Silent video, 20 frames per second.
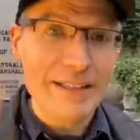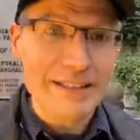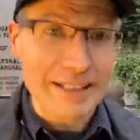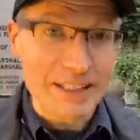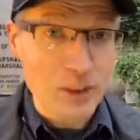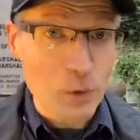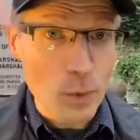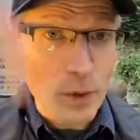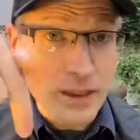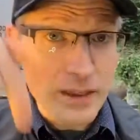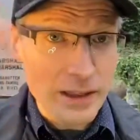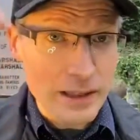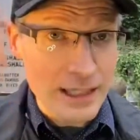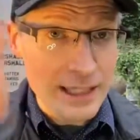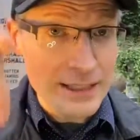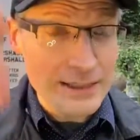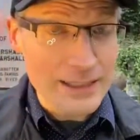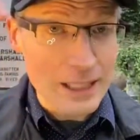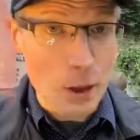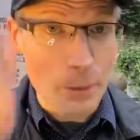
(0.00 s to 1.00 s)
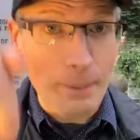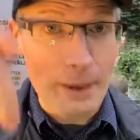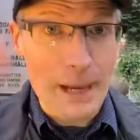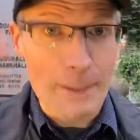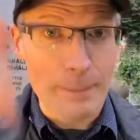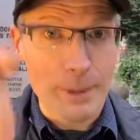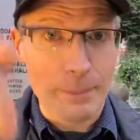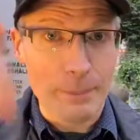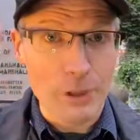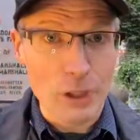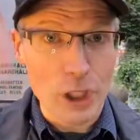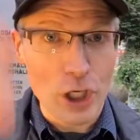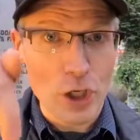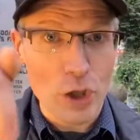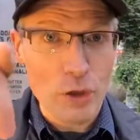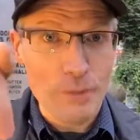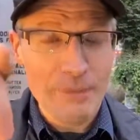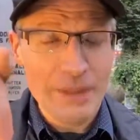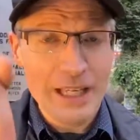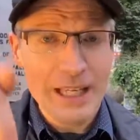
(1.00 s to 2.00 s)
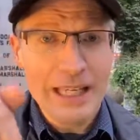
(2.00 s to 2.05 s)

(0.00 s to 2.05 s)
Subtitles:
That's one of the links that will pop up below,